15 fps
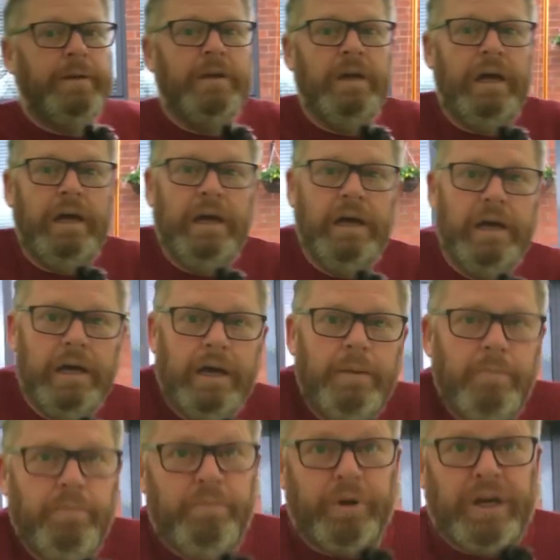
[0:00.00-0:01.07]

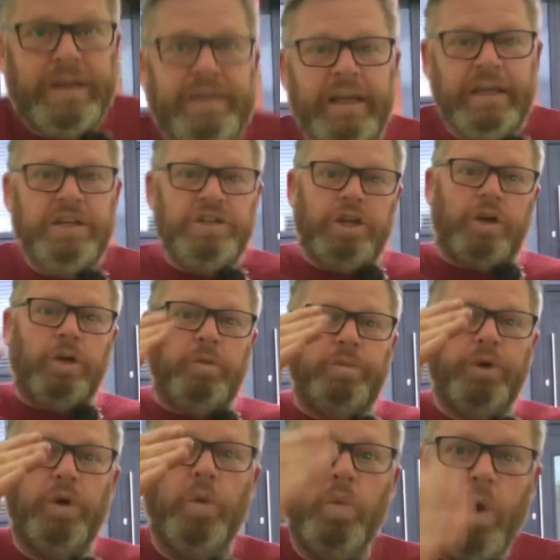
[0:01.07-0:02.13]
But indeed you could
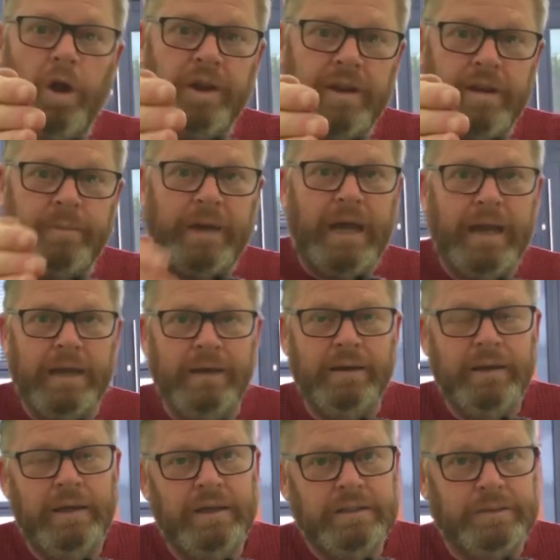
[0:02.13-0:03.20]
put 1 at the back,
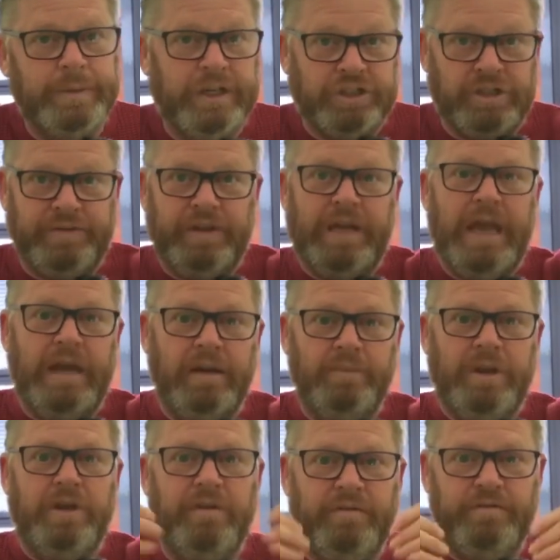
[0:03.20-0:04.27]
especially if you're getting a
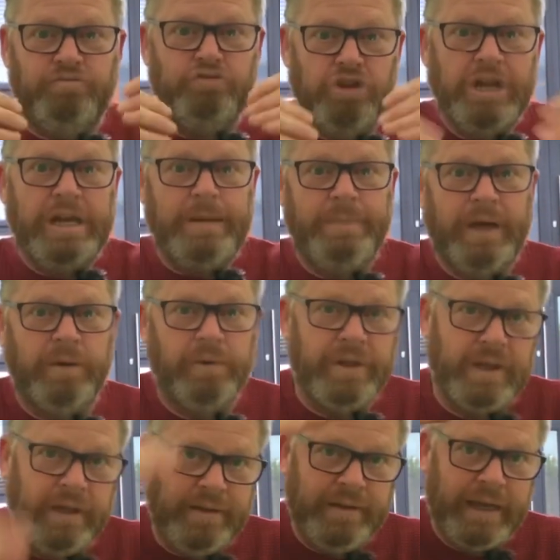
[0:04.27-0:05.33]
bit of really bad
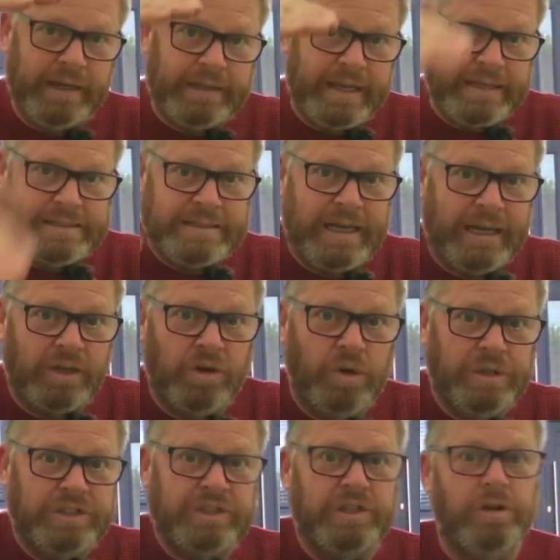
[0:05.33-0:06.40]
weather, and that gets that
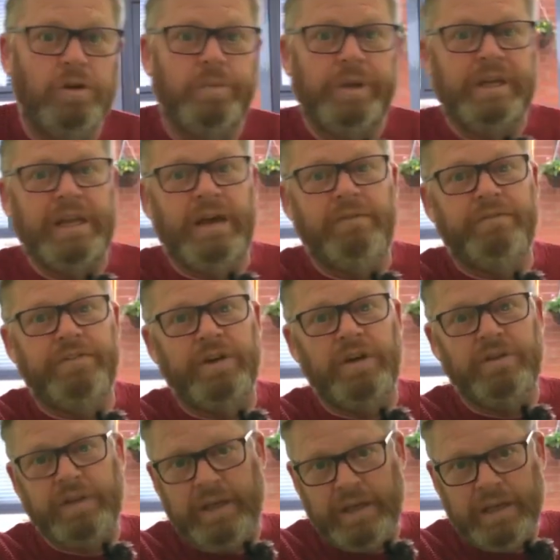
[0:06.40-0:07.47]
going sloping down
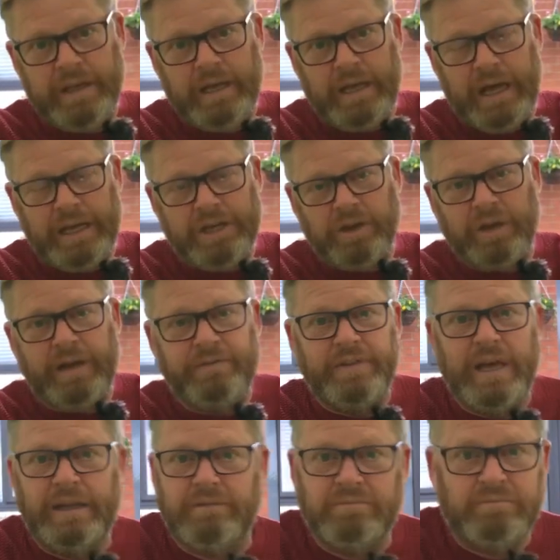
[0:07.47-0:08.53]
further, and you could have
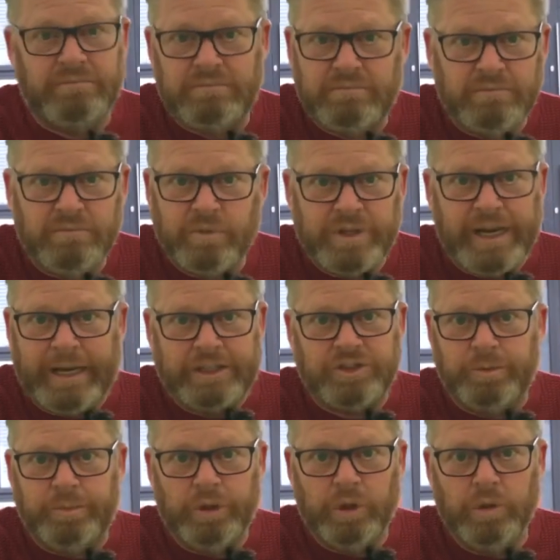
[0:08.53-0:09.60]
that with an extra
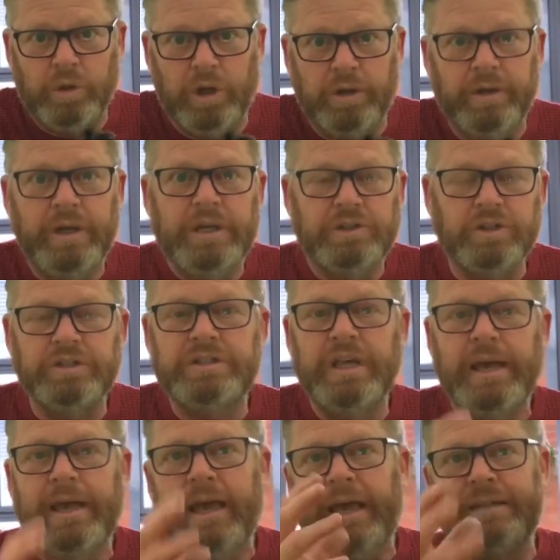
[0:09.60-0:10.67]
pole on. So
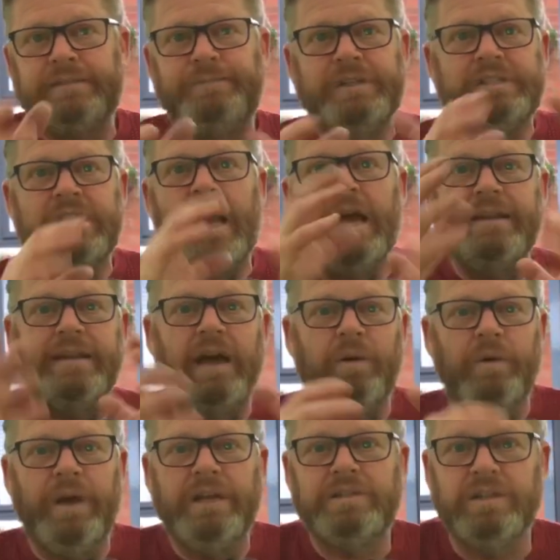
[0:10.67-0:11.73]
it's designed that
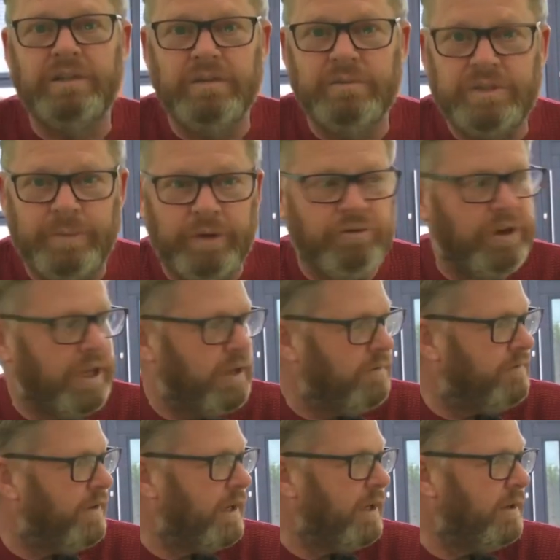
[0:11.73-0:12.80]
way to be
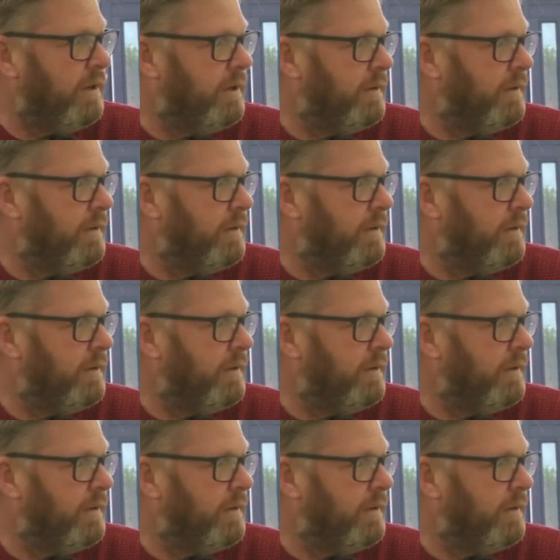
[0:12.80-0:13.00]
reconfigured.